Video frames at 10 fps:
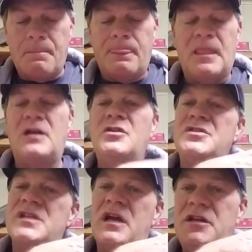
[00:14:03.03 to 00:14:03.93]
and you
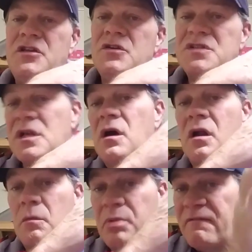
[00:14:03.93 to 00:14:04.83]
decided to use it
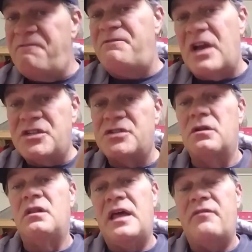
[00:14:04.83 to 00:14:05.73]
on a
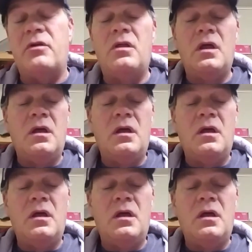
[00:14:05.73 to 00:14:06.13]
professional level,